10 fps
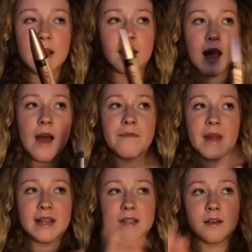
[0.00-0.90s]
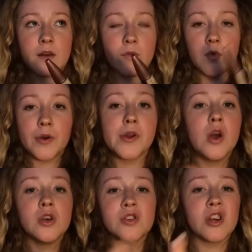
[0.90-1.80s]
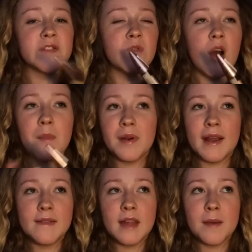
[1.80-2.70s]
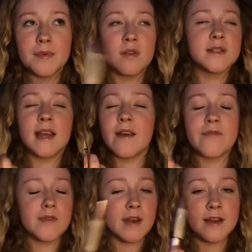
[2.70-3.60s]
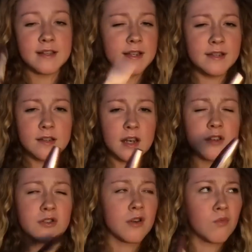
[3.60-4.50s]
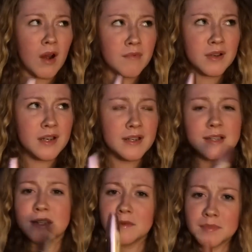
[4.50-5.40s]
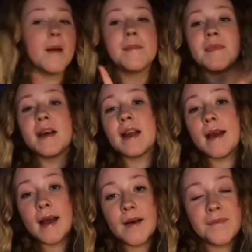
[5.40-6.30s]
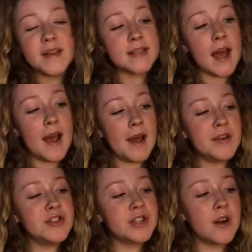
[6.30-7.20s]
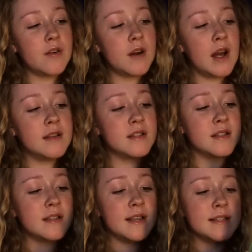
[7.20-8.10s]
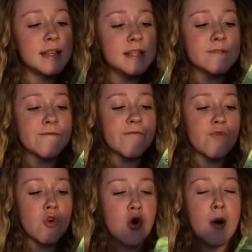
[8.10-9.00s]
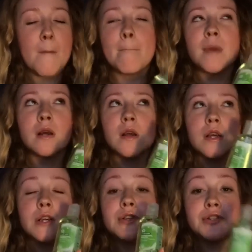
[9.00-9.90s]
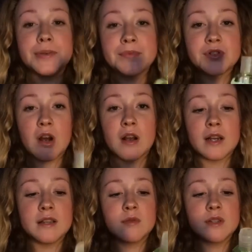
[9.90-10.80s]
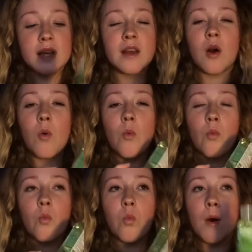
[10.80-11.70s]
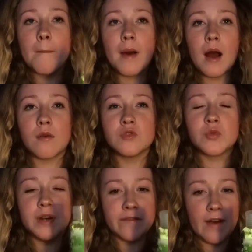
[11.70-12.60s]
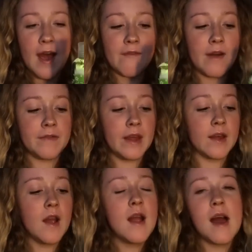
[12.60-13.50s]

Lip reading: Like, I had this and another one. But I just thought I'd put it in there because in case I needed it. I don't know why I'm gonna need it. And then I have this hand gel, and this is from Superdrug, and this was like £1.25, I think.